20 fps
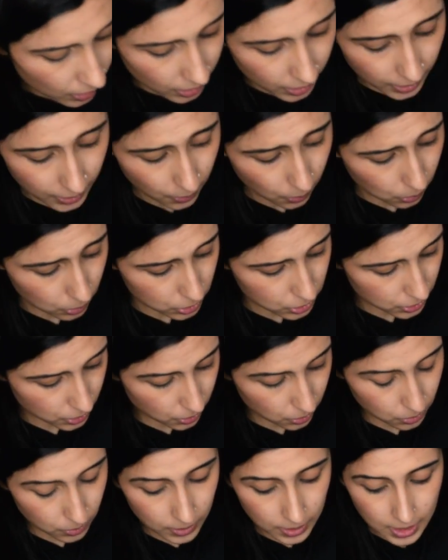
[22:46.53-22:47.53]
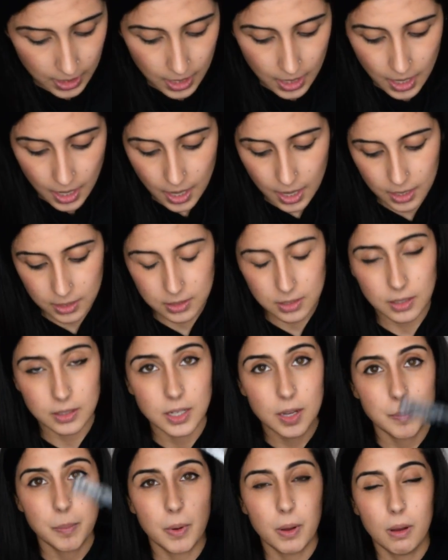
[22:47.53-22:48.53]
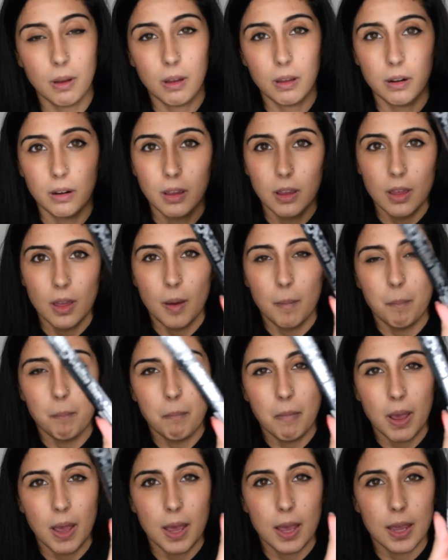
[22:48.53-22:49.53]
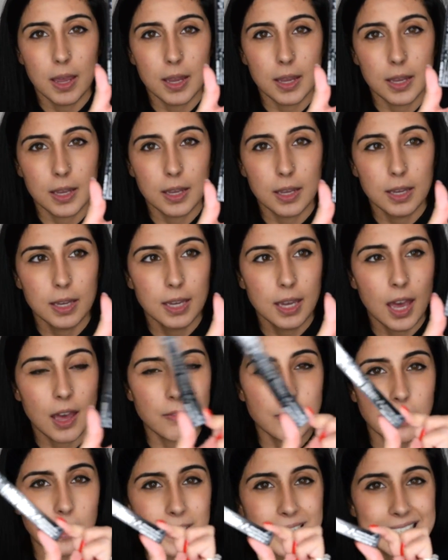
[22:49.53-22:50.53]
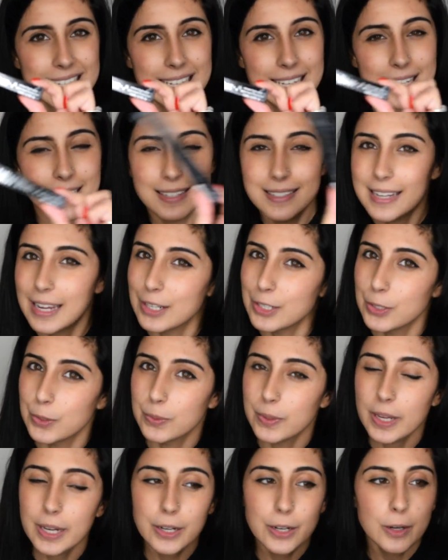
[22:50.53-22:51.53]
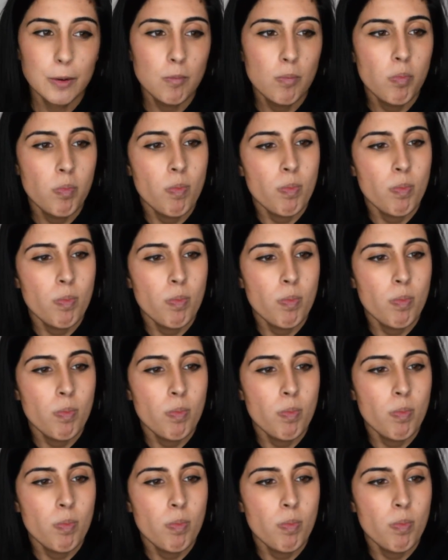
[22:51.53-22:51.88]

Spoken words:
I also stocked up on my Kat Von D tattoo liner.